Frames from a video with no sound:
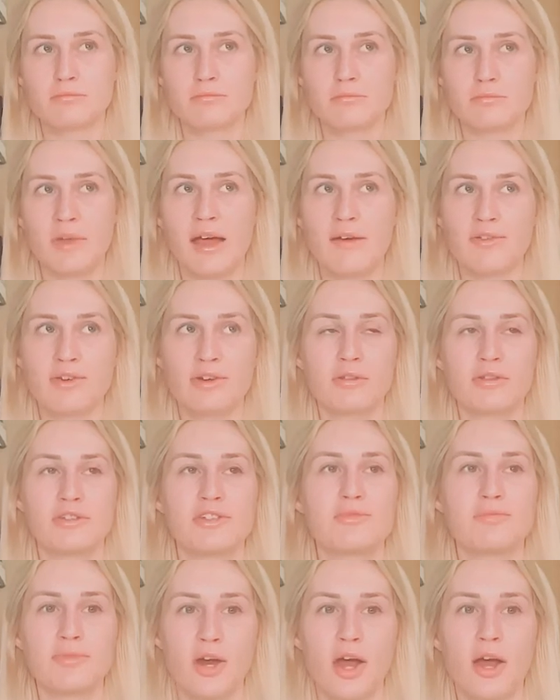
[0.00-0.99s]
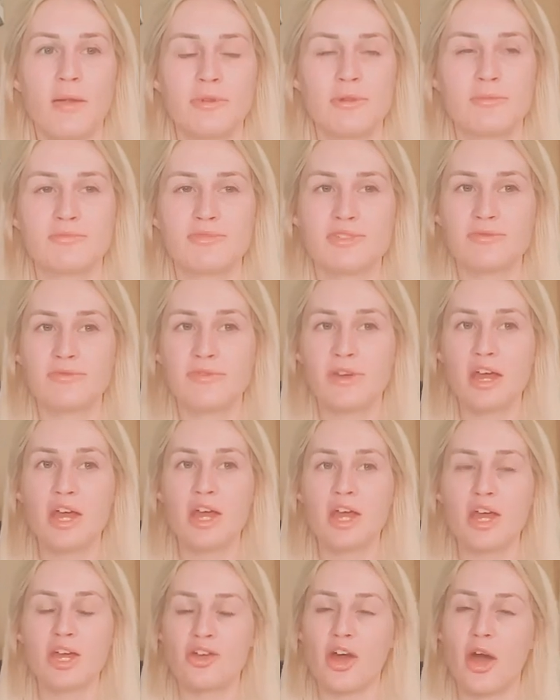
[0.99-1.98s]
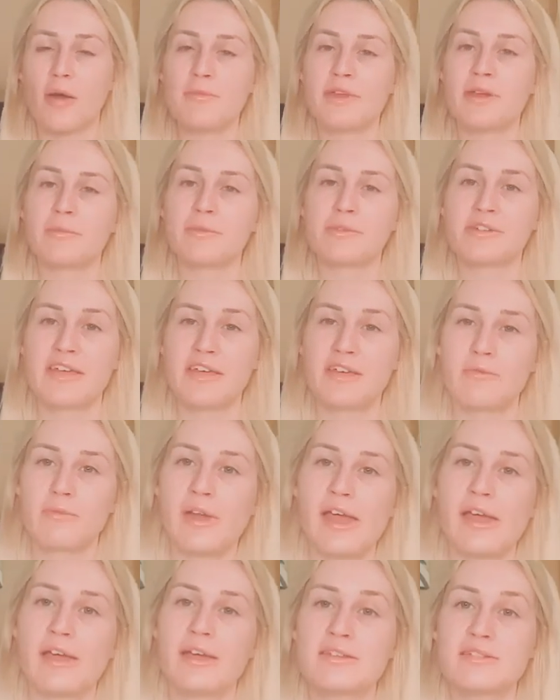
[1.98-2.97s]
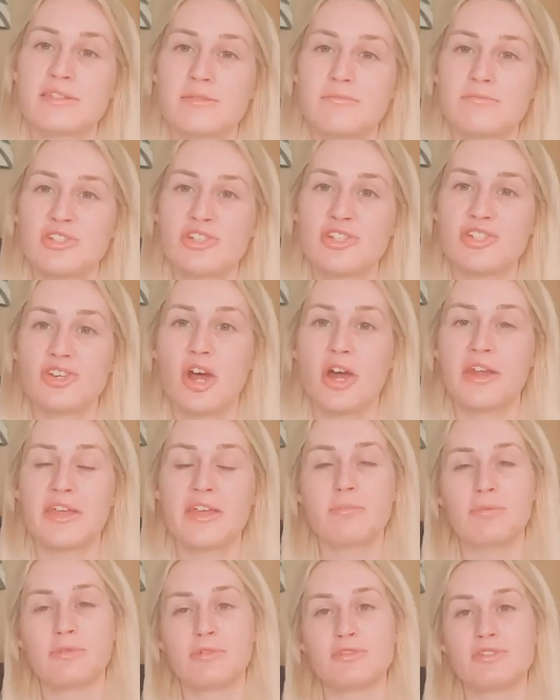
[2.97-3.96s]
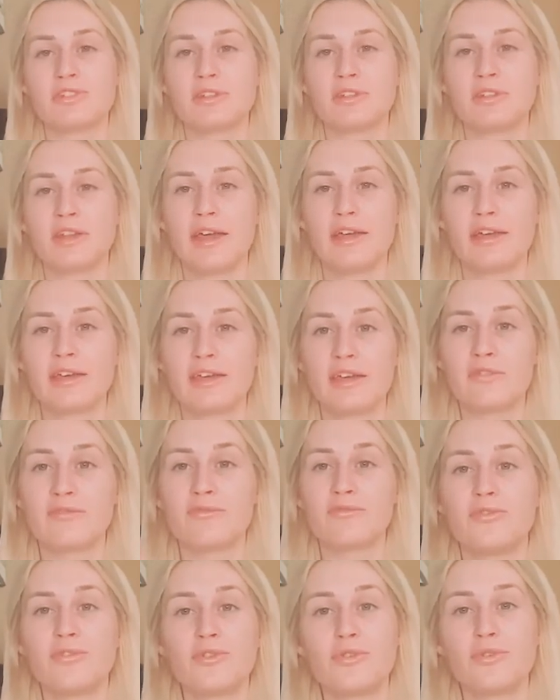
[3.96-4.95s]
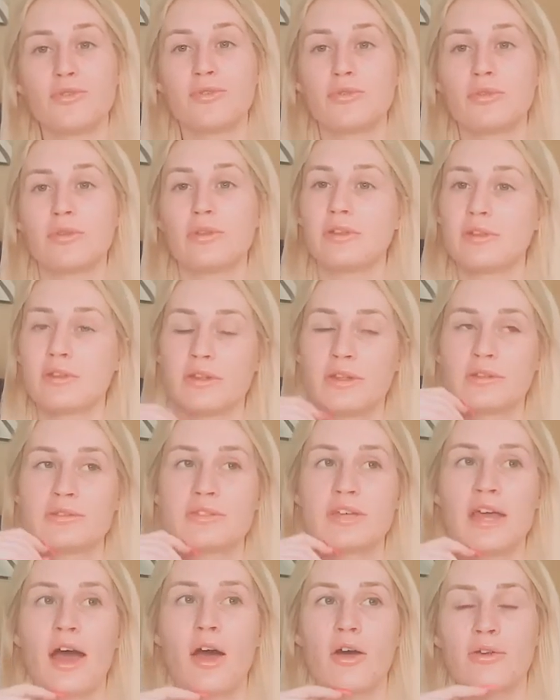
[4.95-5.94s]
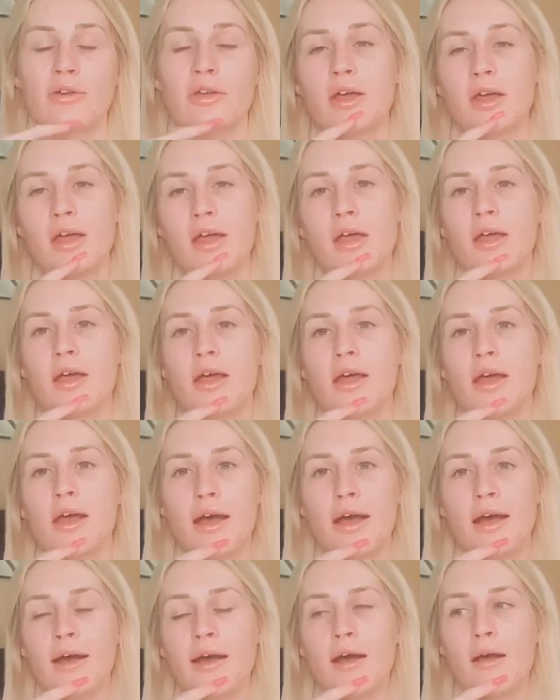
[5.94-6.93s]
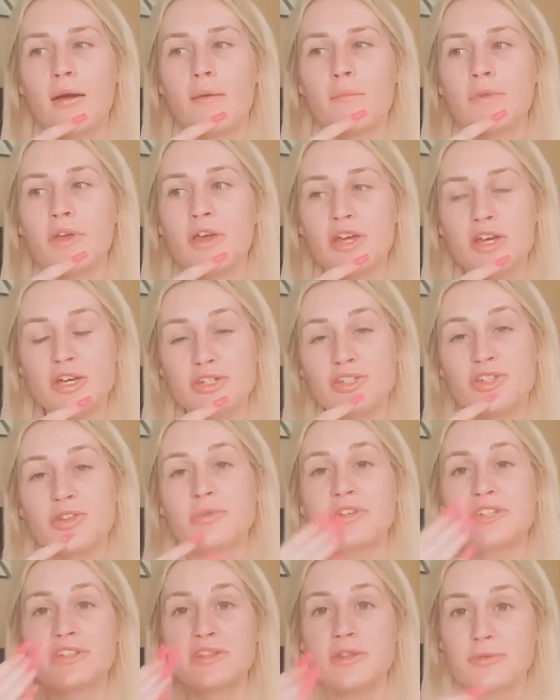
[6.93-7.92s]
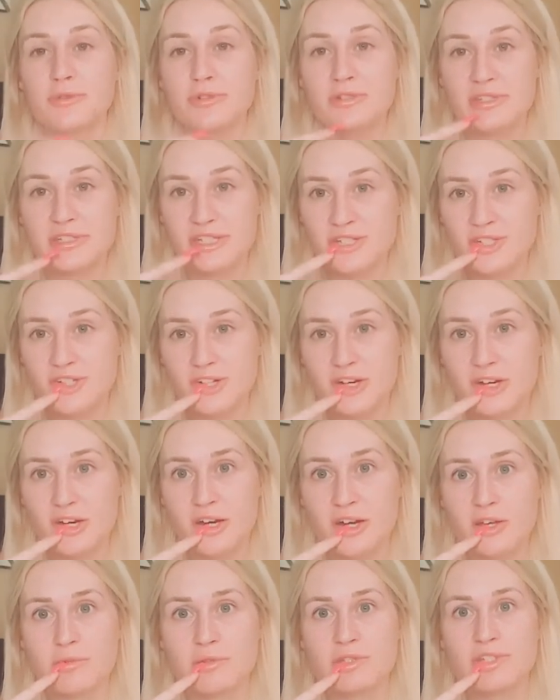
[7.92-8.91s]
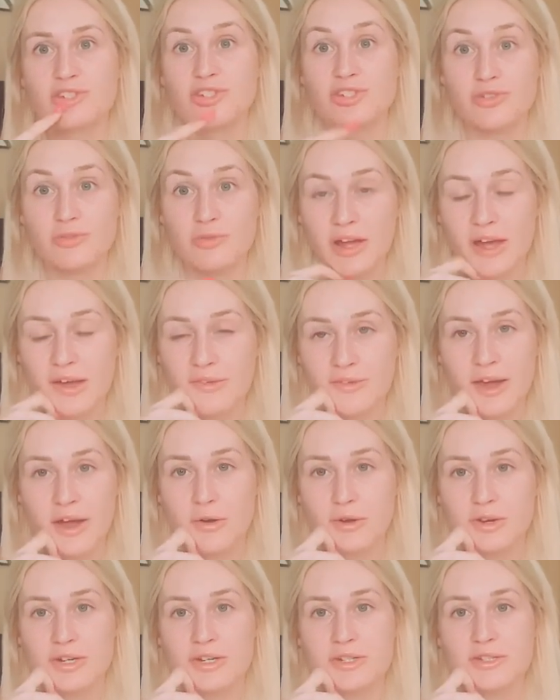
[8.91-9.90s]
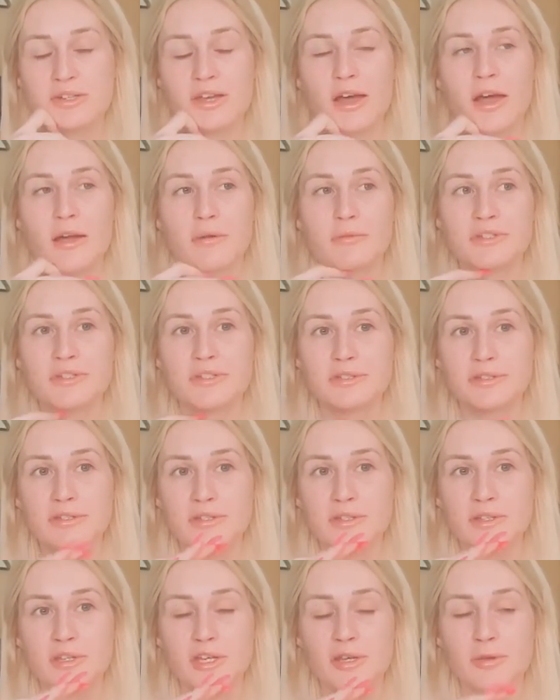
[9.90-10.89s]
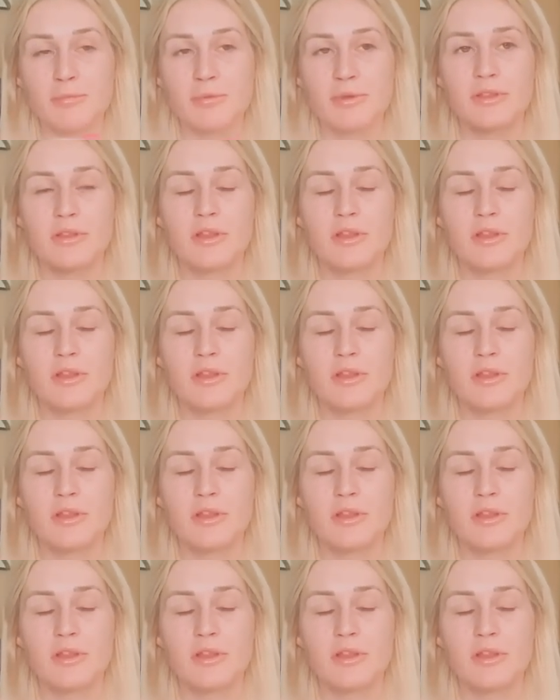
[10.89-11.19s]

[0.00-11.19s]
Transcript: having all these problems of not being able to gain weight, because I'm just not able to get food down. So we did the procedure. It was 2.5 hours. I was asleep and